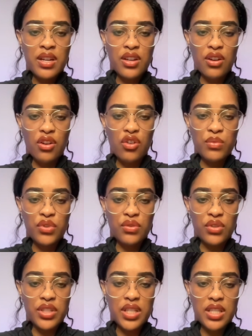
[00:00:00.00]
Your
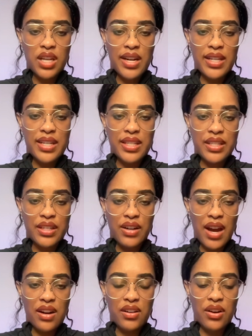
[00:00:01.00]
homeschool just got
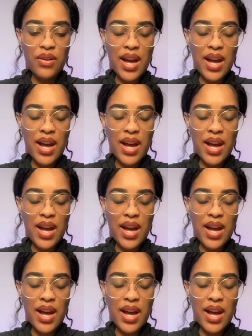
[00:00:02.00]
easier. I don't know.